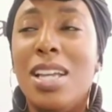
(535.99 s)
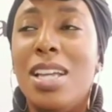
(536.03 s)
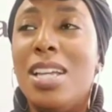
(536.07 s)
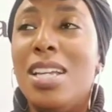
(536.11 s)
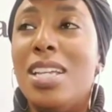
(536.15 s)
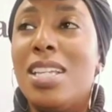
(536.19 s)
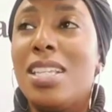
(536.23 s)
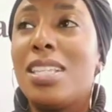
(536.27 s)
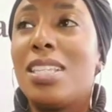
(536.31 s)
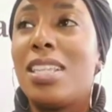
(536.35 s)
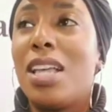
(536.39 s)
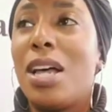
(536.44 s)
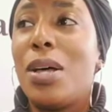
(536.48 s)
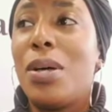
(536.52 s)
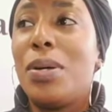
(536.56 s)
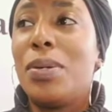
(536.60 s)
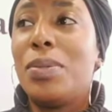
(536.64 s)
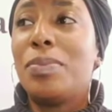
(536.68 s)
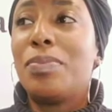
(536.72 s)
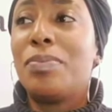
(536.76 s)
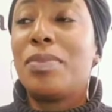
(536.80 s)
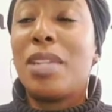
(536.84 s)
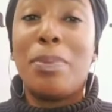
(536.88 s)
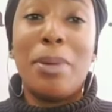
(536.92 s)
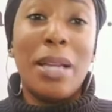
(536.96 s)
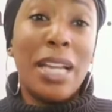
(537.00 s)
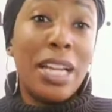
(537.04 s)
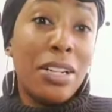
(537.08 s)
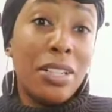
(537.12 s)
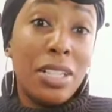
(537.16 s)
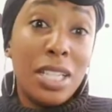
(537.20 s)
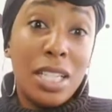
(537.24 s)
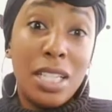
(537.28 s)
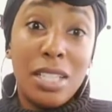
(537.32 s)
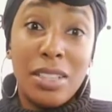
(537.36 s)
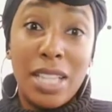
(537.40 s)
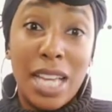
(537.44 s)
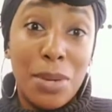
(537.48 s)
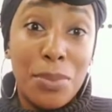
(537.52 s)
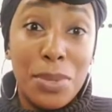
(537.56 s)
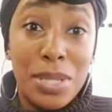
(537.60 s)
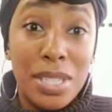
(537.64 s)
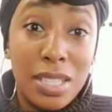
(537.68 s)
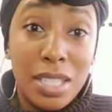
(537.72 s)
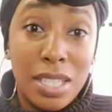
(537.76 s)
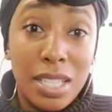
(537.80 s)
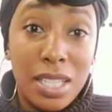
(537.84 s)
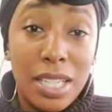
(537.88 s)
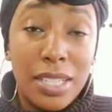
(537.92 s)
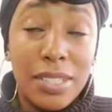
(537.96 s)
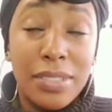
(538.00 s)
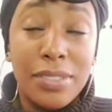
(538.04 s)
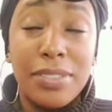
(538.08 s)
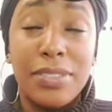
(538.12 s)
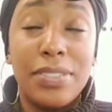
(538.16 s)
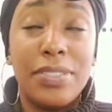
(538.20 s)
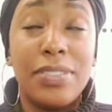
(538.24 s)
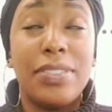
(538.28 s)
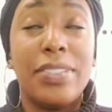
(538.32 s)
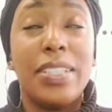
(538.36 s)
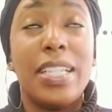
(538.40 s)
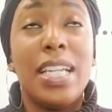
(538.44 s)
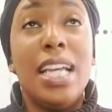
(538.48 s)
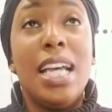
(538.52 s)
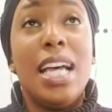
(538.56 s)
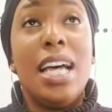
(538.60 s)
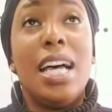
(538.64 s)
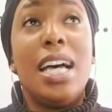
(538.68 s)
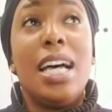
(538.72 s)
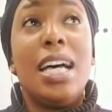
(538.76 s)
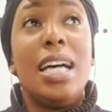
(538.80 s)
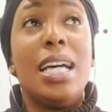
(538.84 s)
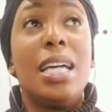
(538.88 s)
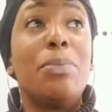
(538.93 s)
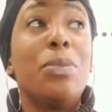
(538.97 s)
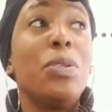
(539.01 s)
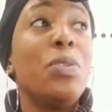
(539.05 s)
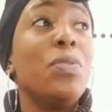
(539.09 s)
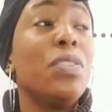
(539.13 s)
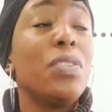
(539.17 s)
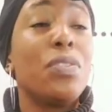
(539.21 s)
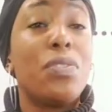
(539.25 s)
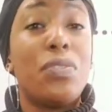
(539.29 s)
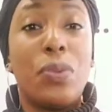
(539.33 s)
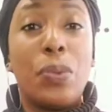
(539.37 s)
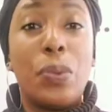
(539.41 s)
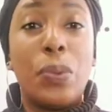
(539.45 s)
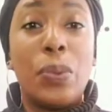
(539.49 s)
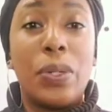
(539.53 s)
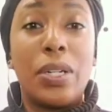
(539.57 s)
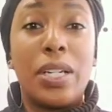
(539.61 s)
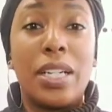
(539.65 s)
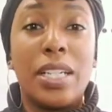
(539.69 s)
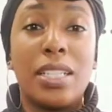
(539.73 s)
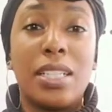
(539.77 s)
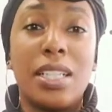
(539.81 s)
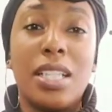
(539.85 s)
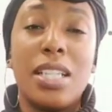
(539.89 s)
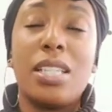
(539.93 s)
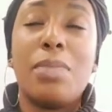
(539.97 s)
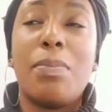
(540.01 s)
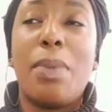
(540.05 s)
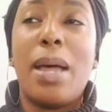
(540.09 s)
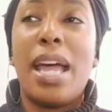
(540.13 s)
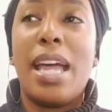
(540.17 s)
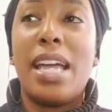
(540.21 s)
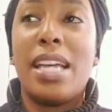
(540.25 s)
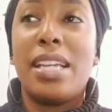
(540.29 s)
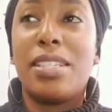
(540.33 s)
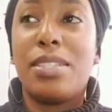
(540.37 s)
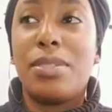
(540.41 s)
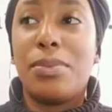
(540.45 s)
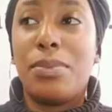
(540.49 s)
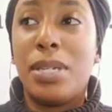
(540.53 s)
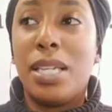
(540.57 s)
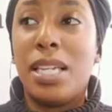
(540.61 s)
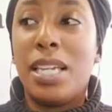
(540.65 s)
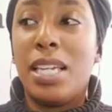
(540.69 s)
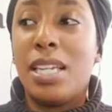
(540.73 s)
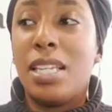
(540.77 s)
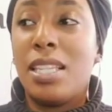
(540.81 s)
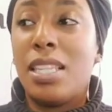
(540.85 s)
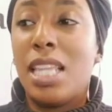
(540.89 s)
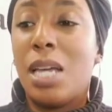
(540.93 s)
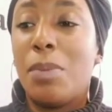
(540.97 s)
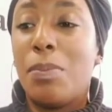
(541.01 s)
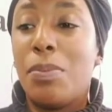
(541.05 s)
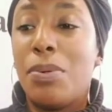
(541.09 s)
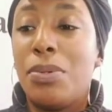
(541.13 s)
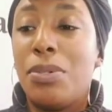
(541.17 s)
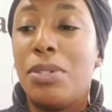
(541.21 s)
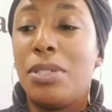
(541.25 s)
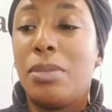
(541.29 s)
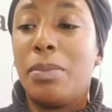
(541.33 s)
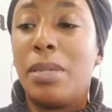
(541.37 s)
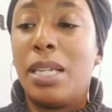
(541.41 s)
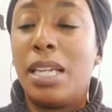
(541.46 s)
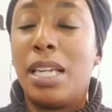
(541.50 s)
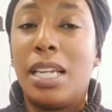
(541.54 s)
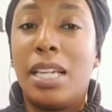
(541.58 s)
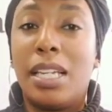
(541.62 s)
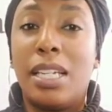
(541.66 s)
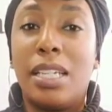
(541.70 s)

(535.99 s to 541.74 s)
So apparently that wasn't enough. Moving forward, this past week, they pulled me